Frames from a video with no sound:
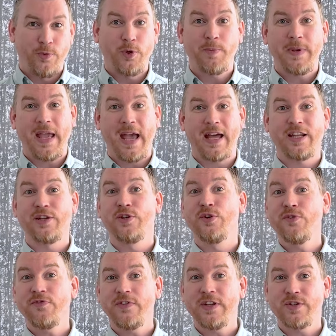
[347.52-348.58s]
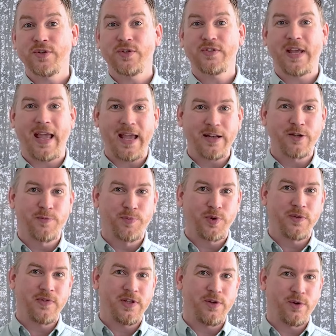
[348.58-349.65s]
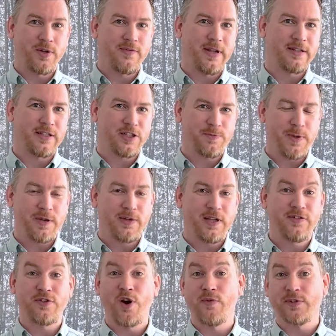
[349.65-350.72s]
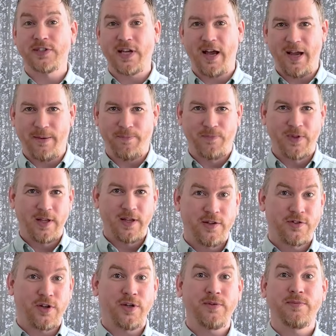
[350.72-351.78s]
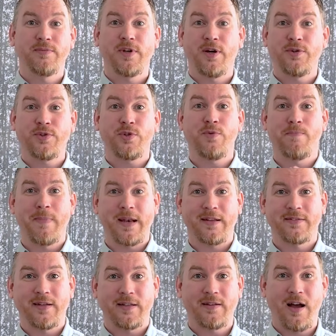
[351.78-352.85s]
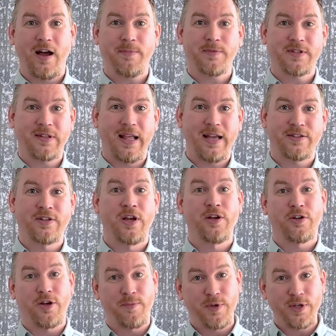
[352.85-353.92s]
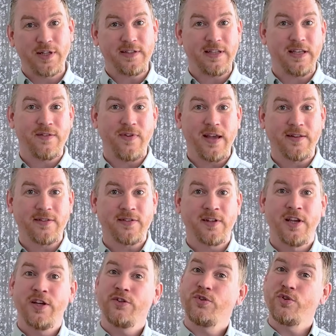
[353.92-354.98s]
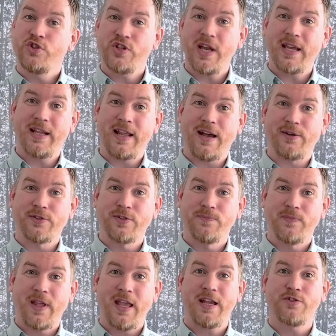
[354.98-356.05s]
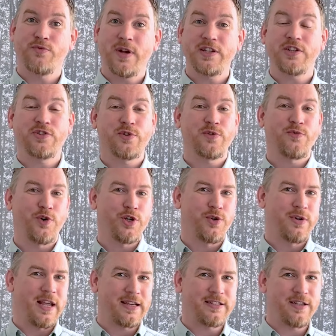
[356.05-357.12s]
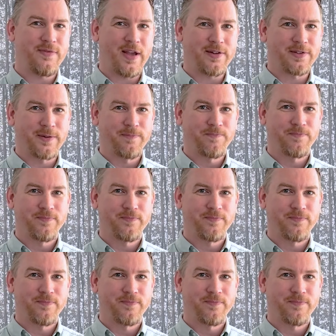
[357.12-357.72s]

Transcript: We'll be adding new features and improving your event experience over time. So go to mendix.com/community-events to check it out and register for your next event.